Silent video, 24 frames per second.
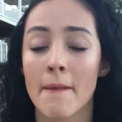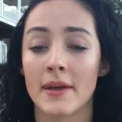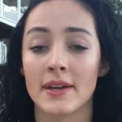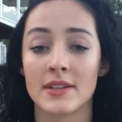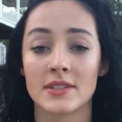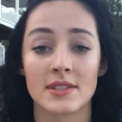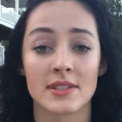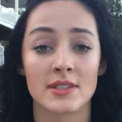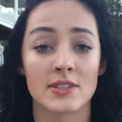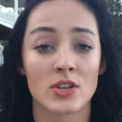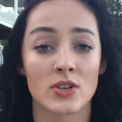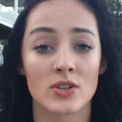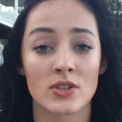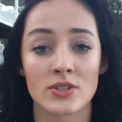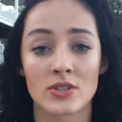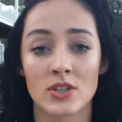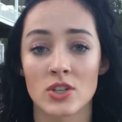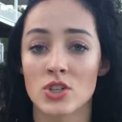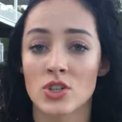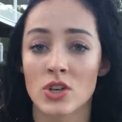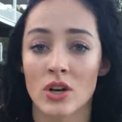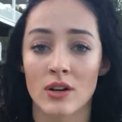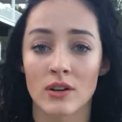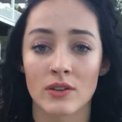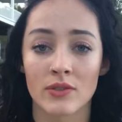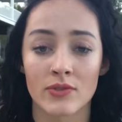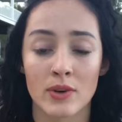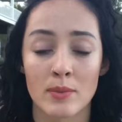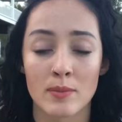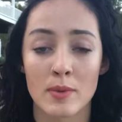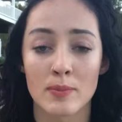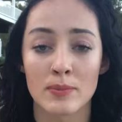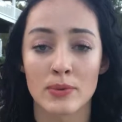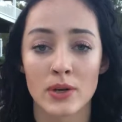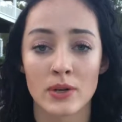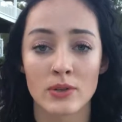It deters the shark
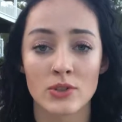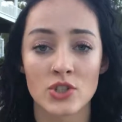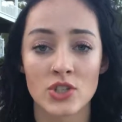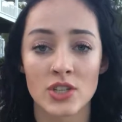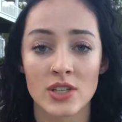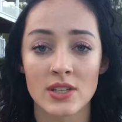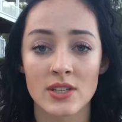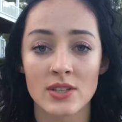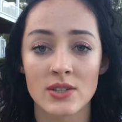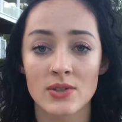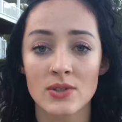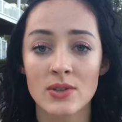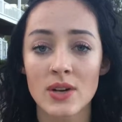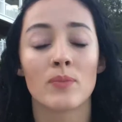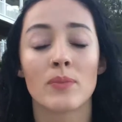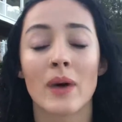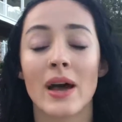from approaching you.